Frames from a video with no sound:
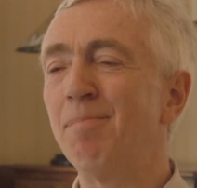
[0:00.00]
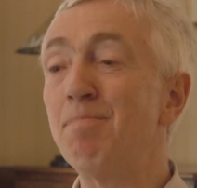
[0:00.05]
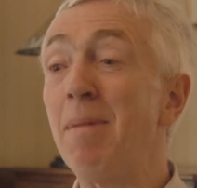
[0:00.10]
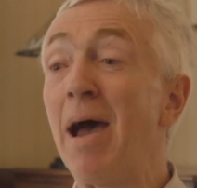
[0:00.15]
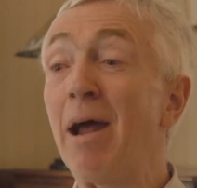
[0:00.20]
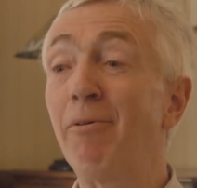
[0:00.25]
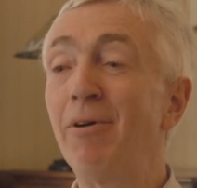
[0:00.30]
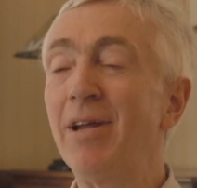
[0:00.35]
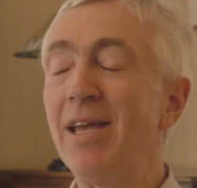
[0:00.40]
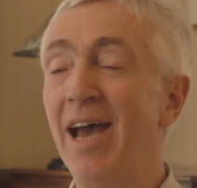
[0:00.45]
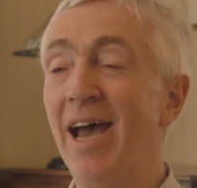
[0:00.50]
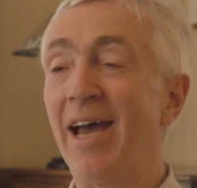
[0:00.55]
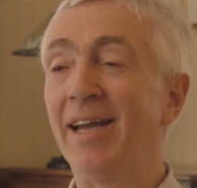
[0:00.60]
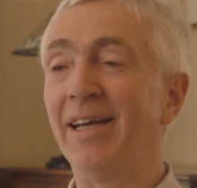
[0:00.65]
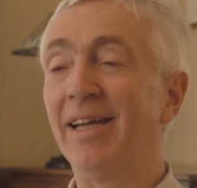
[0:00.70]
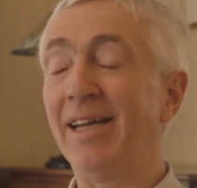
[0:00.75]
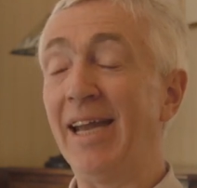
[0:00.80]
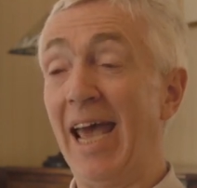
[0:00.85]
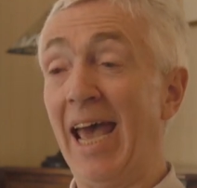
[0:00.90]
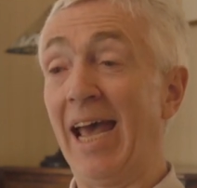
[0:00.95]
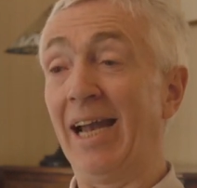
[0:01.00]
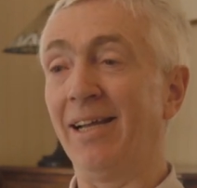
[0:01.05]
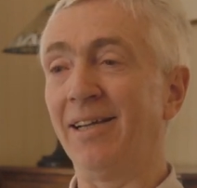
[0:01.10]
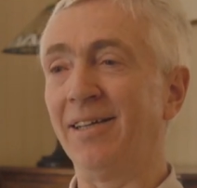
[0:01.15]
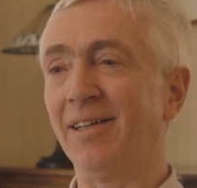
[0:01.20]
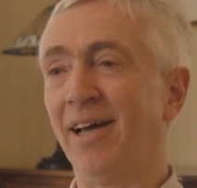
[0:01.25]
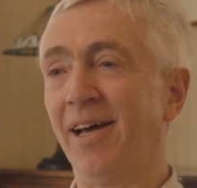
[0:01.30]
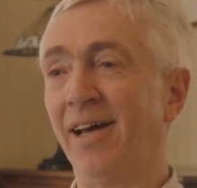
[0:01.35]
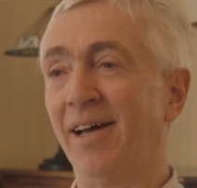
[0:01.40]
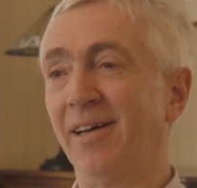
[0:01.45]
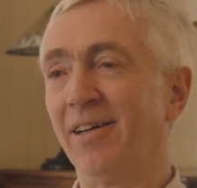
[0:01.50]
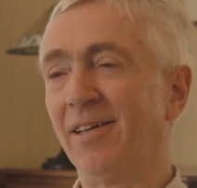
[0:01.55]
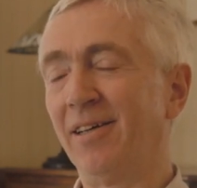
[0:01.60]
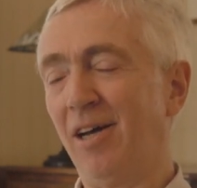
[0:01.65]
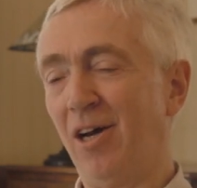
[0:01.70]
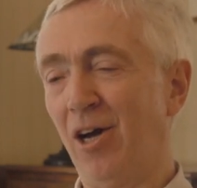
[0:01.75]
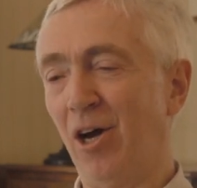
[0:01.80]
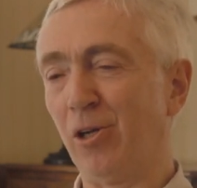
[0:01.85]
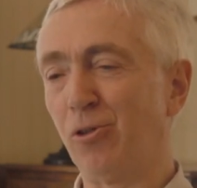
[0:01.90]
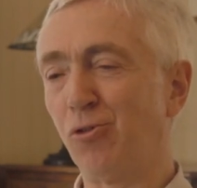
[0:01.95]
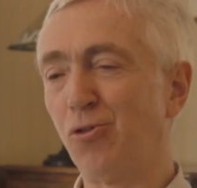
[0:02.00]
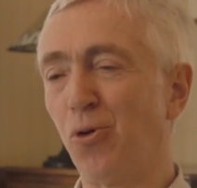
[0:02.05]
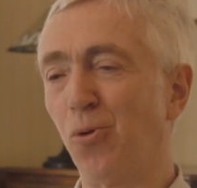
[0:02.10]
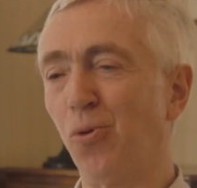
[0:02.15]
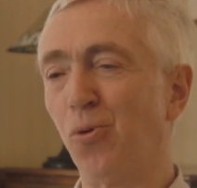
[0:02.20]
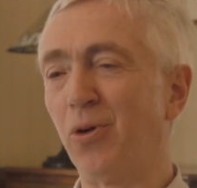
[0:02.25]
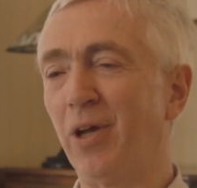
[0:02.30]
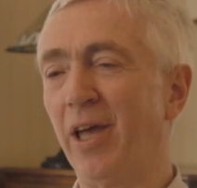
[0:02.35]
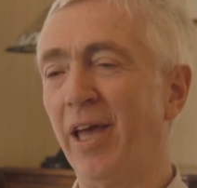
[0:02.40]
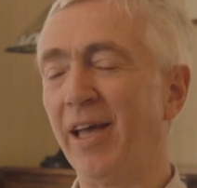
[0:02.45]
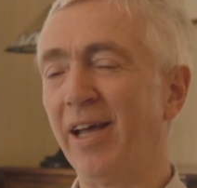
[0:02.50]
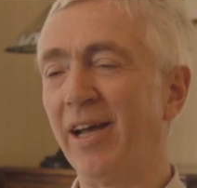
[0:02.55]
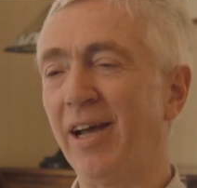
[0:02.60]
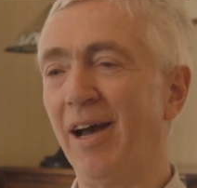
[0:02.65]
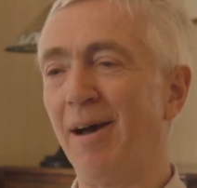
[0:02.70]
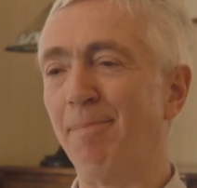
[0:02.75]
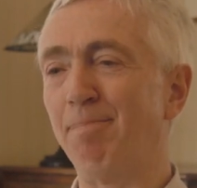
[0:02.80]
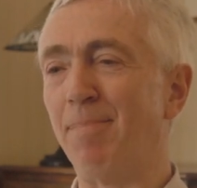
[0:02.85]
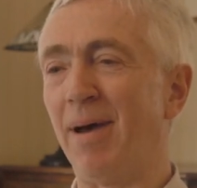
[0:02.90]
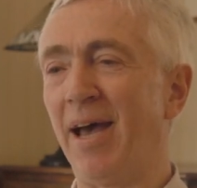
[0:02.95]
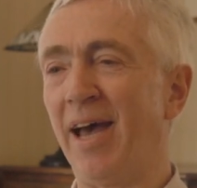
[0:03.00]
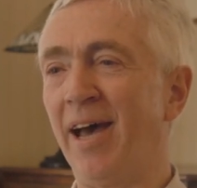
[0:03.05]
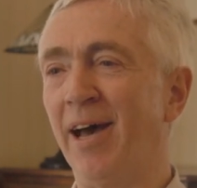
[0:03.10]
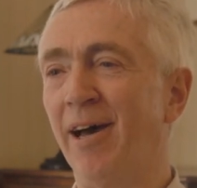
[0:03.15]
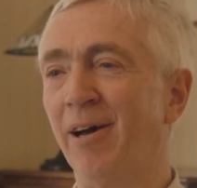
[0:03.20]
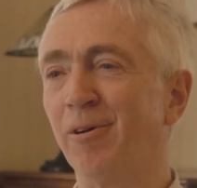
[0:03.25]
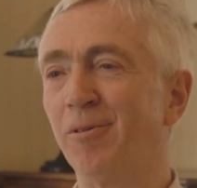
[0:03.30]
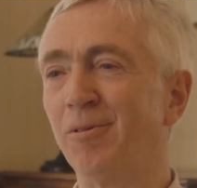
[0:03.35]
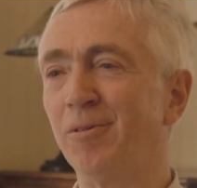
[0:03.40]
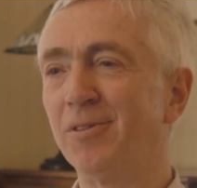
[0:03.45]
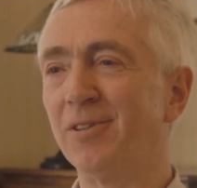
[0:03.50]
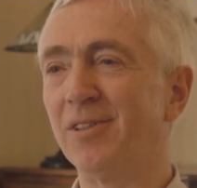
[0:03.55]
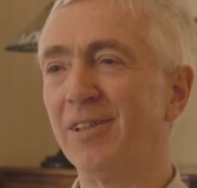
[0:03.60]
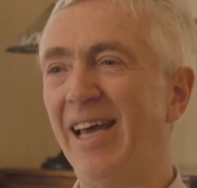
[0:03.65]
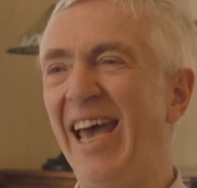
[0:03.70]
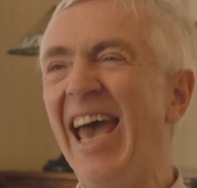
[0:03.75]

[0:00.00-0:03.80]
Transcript: Marianne and Elinor are talking about